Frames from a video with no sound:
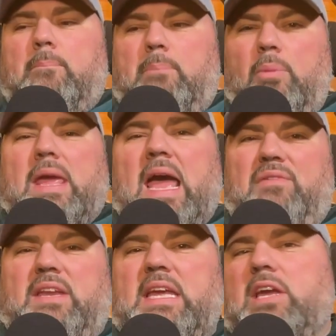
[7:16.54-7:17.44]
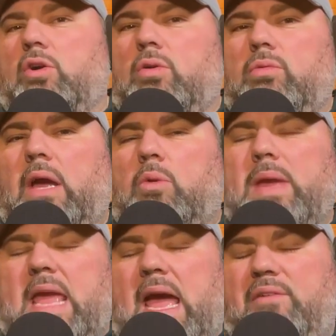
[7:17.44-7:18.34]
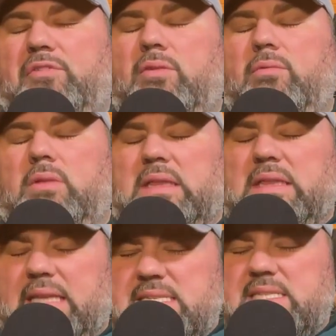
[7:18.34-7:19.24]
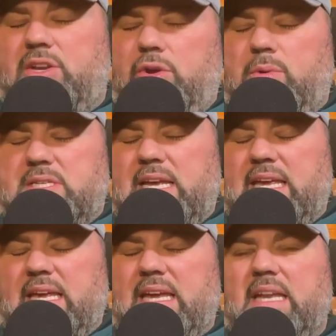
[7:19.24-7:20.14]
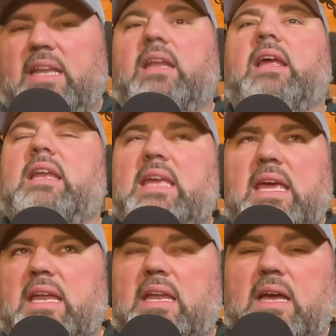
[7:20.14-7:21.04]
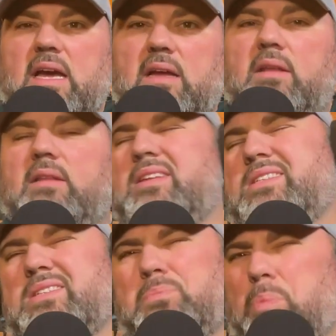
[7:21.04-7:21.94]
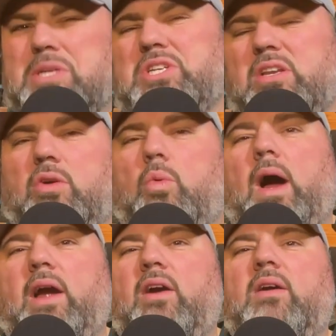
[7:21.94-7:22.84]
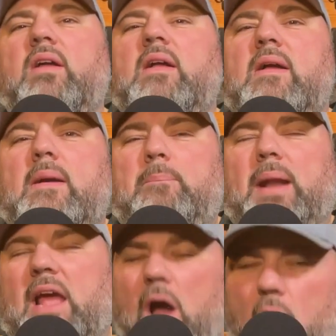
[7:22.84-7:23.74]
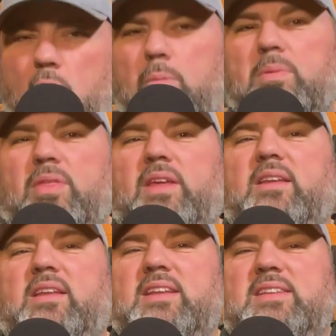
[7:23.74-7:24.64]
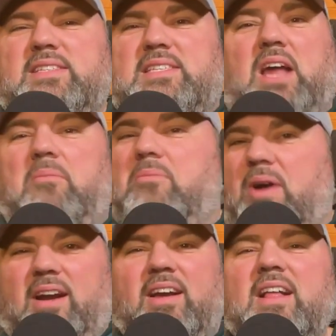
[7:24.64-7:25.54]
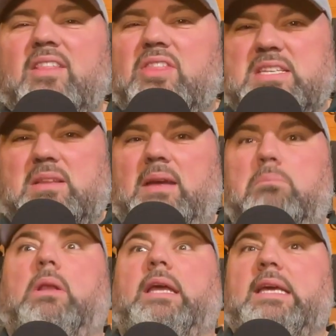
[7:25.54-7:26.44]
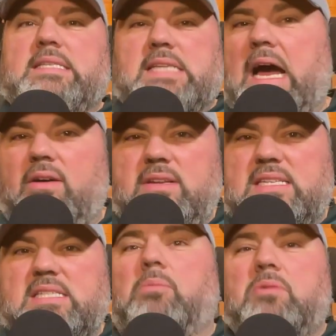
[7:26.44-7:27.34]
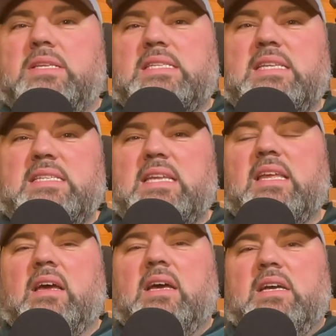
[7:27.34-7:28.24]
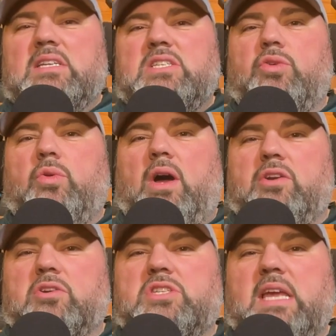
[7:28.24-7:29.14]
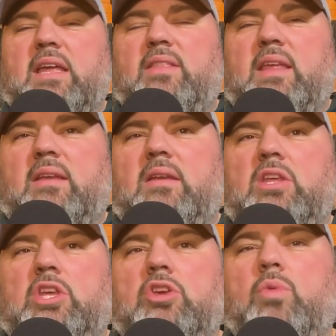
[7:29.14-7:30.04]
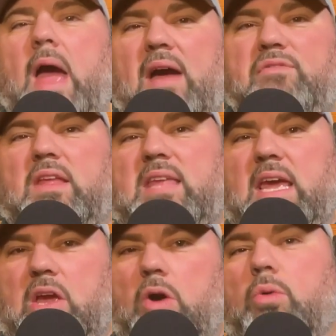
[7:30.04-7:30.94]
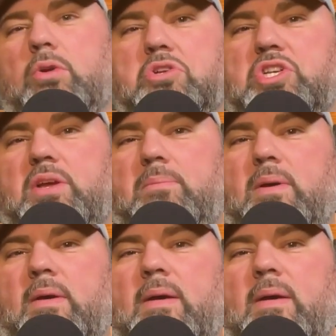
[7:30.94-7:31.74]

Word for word: But we have to hear, like we have to listen who we're taking in. And, and again, this is preaching to the choir. But I hope that somewhere this like bleeds out and someone sees it to understand that you have to take ownership